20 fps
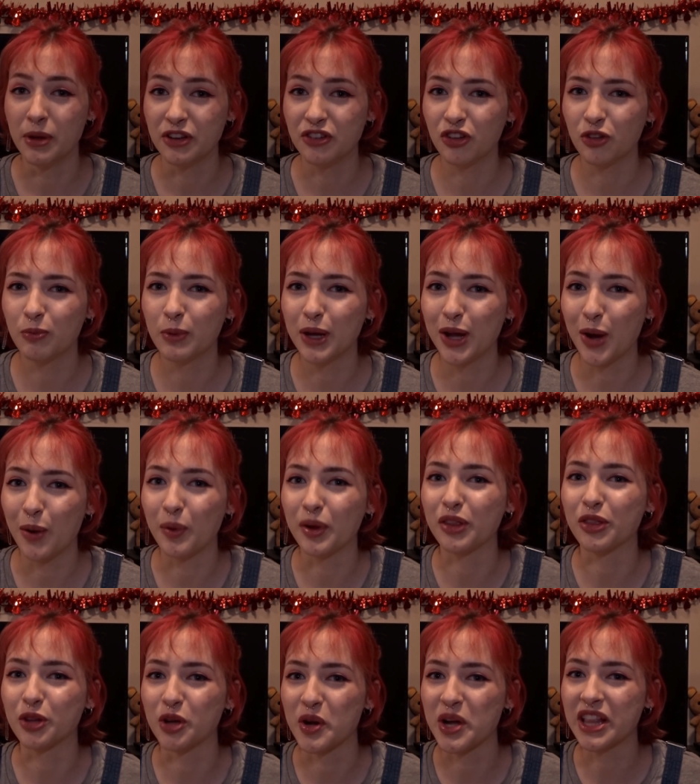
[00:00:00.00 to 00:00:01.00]
Just been
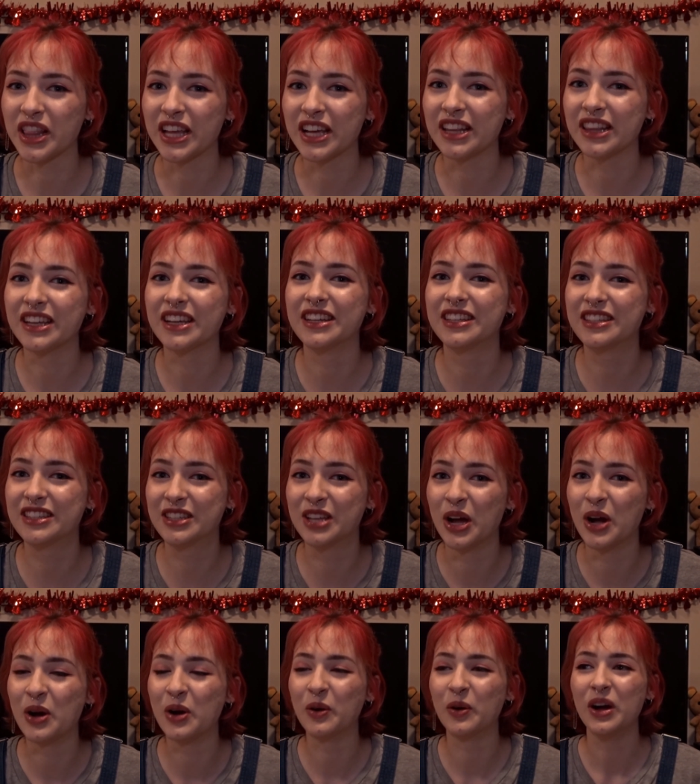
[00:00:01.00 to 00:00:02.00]
going through it lately,
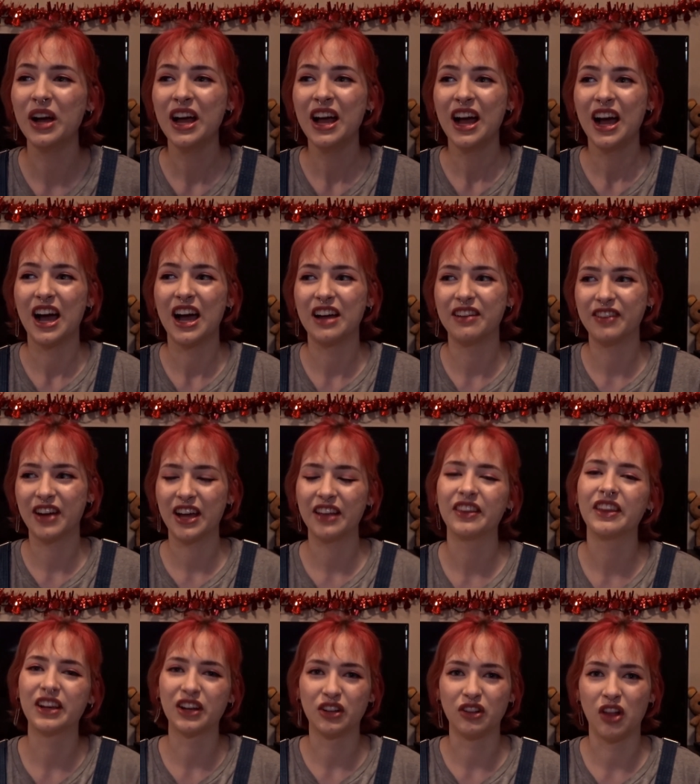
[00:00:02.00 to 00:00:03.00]
so I've
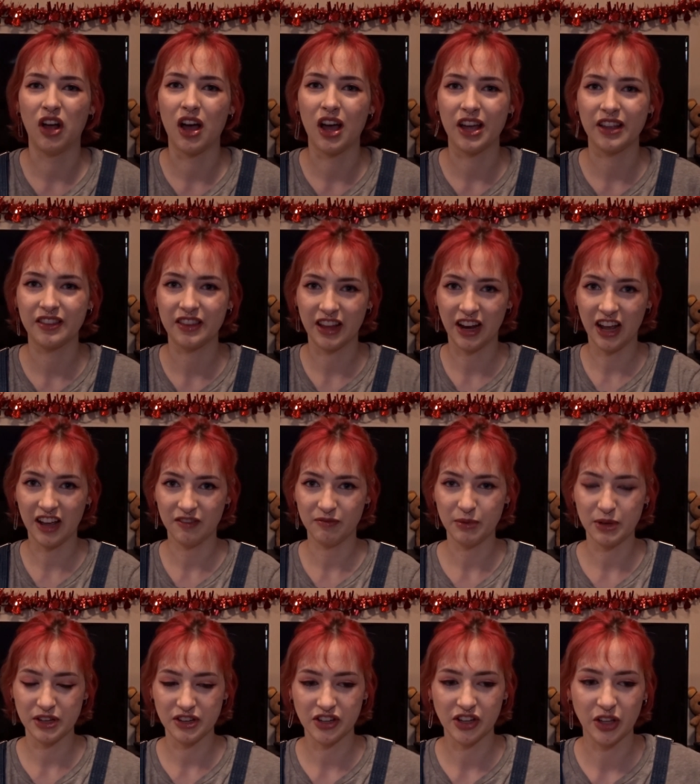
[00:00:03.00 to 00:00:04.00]
had like a lot that I've
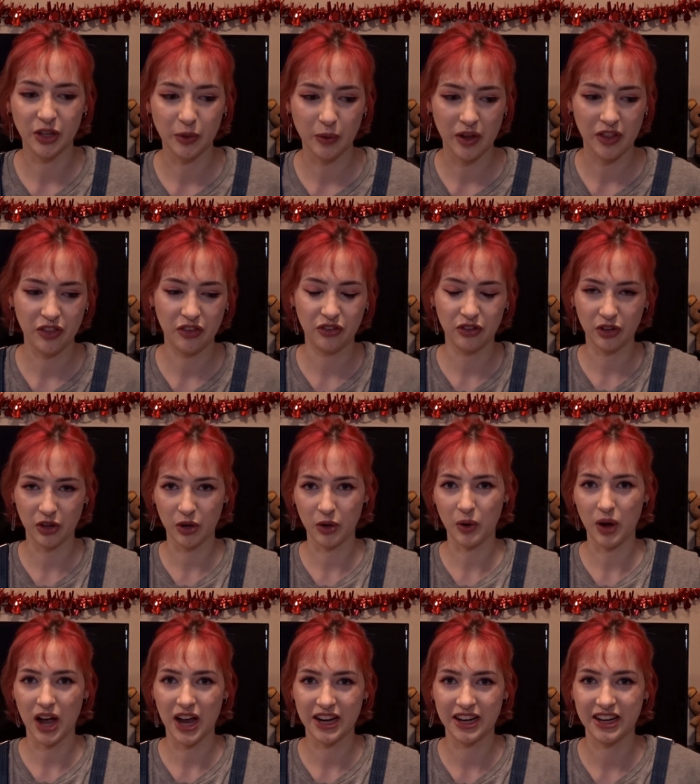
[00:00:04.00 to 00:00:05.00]
been dealing with,
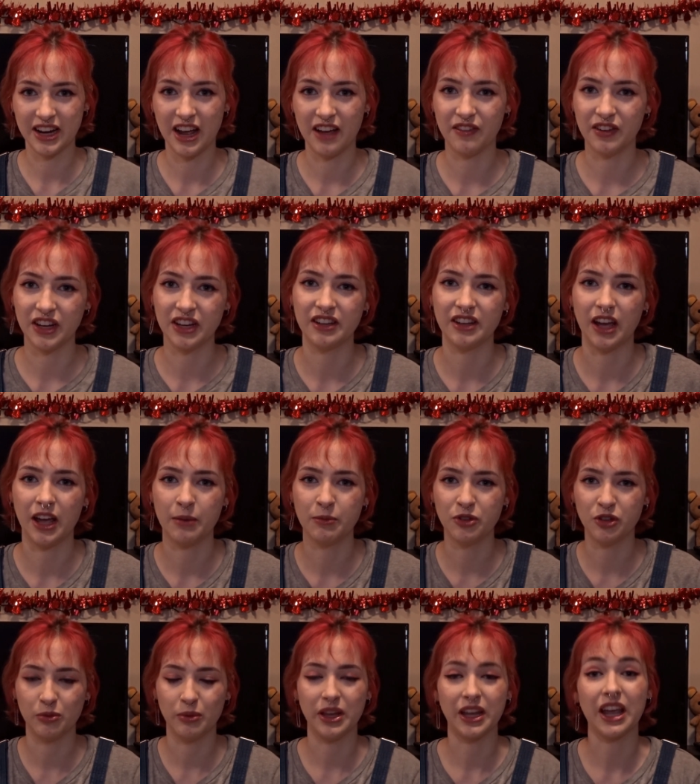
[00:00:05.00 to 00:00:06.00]
so I didn't have any time
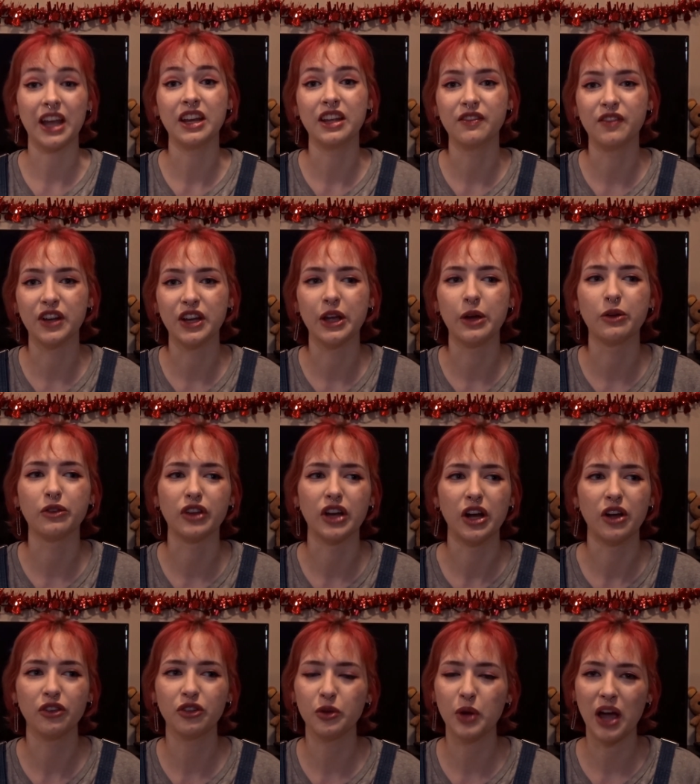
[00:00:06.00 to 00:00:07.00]
to make any videos, and
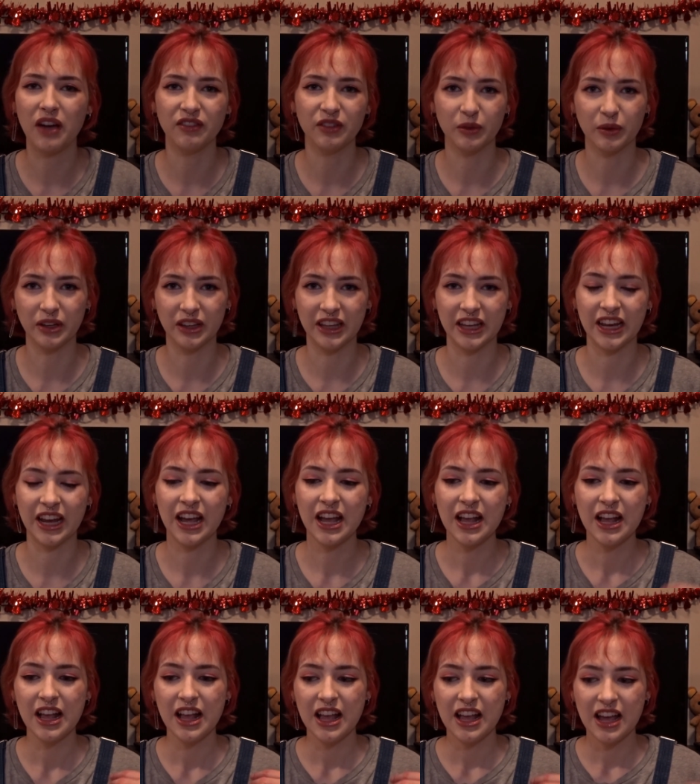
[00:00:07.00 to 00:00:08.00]
I also haven't really
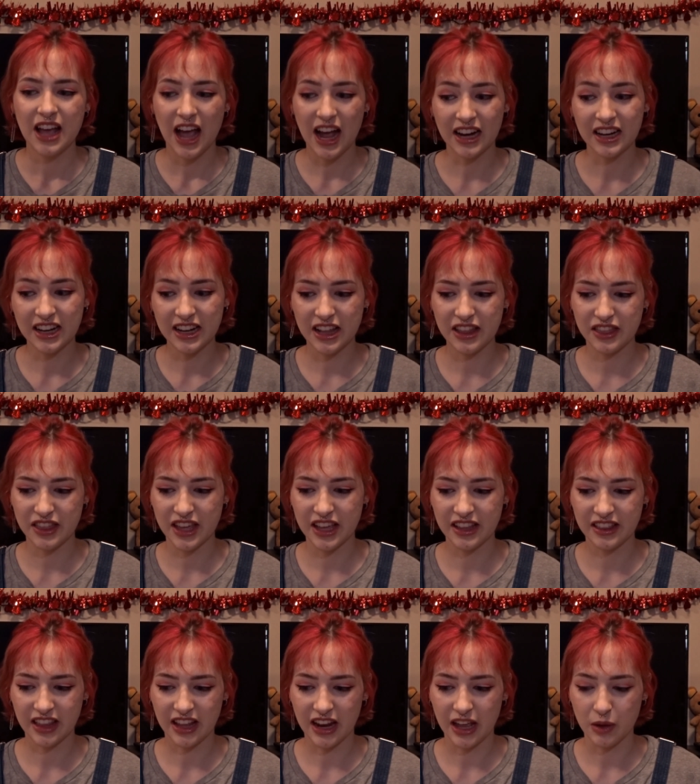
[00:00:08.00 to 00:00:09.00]
had
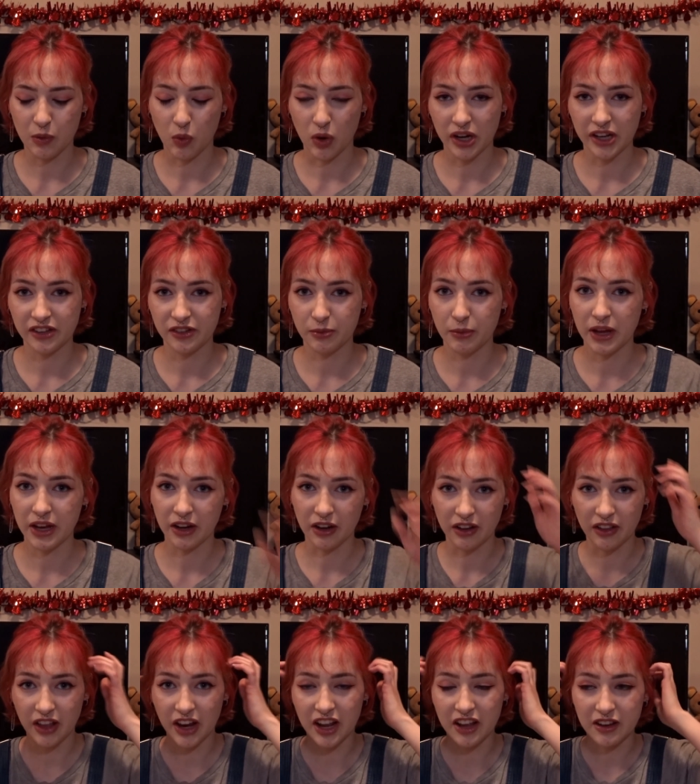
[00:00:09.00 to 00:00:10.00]
anything that I wanted to make
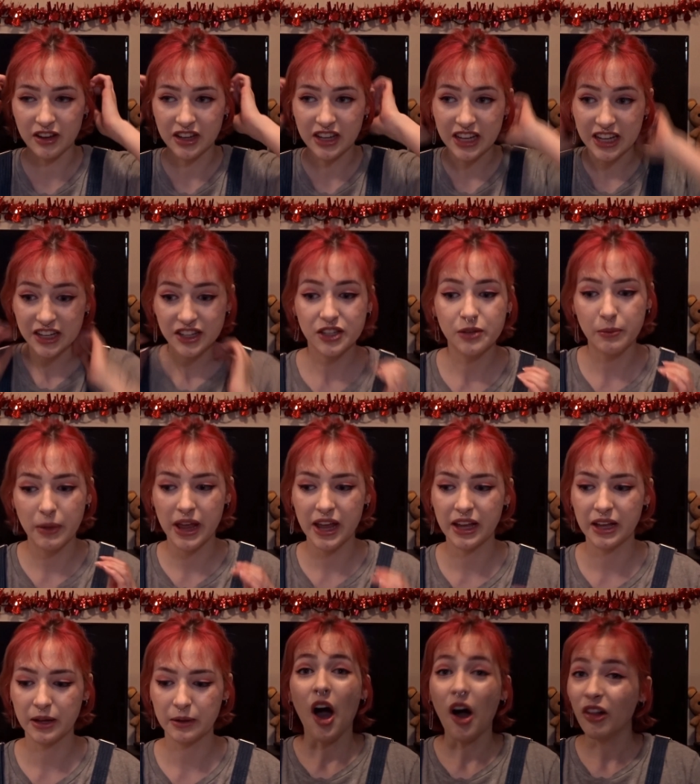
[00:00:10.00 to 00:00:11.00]
or that I need to
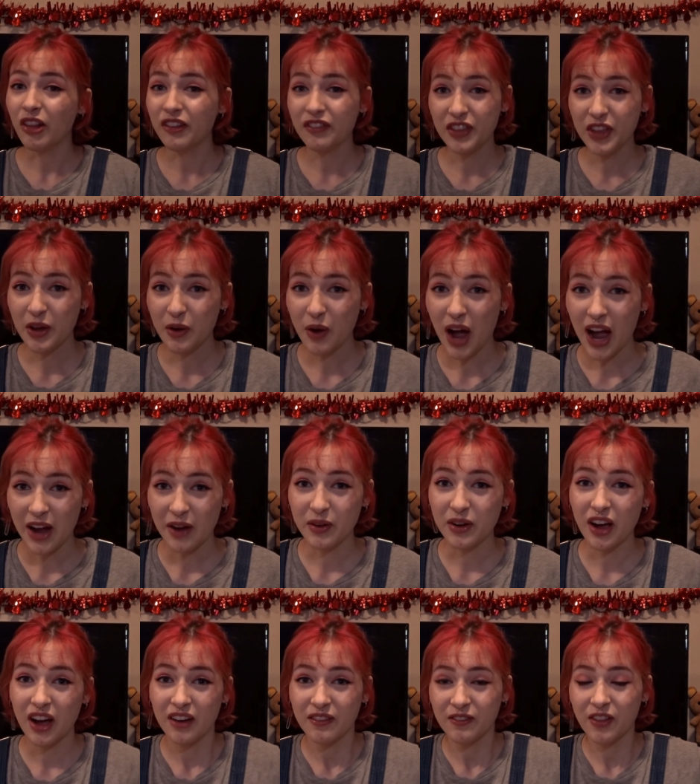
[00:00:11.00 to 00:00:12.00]
make. All of the
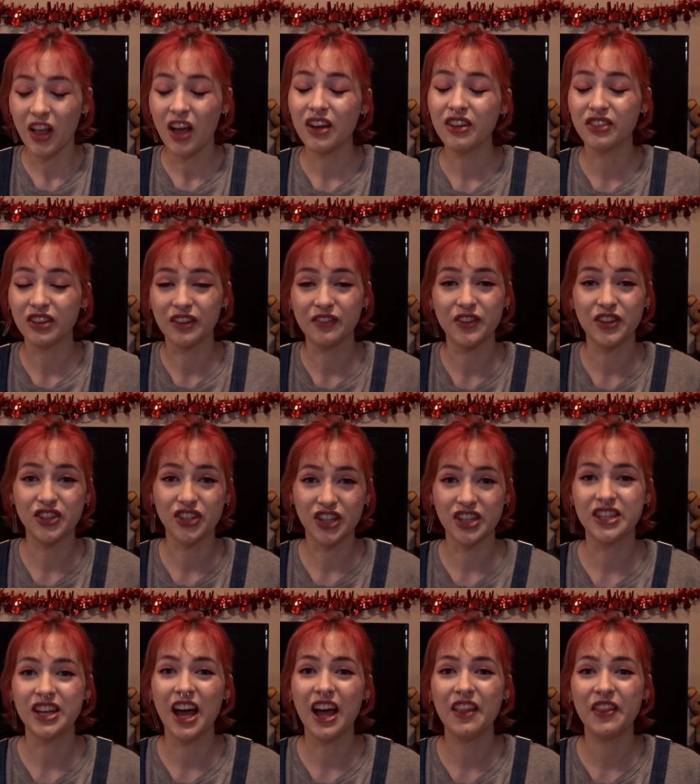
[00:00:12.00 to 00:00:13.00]
OhioCon vlogs are
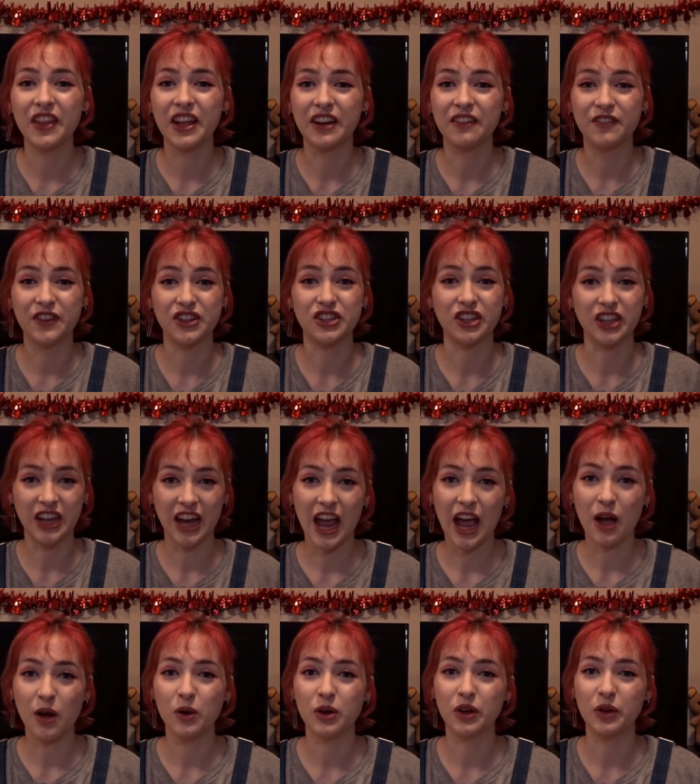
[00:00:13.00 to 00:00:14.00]
officially done, they're officially
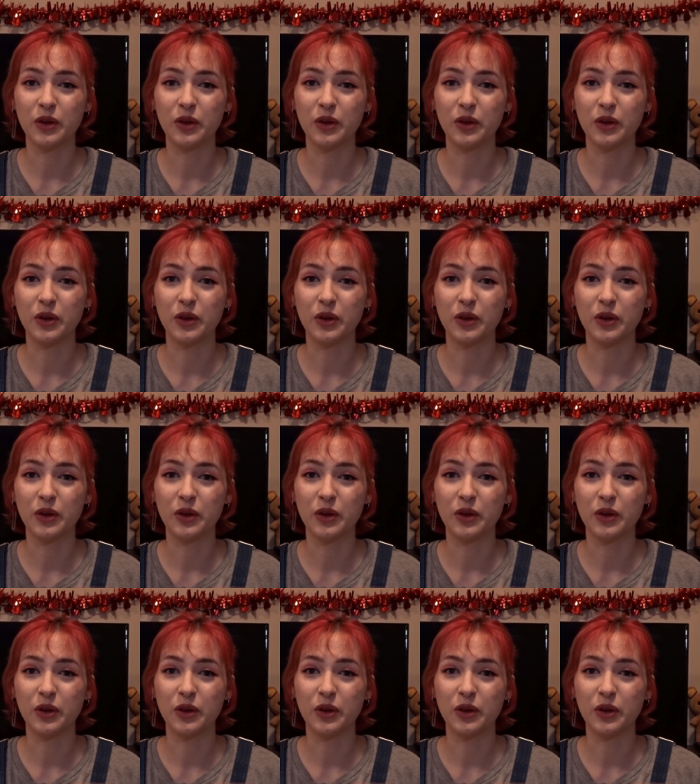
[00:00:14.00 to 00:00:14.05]
out.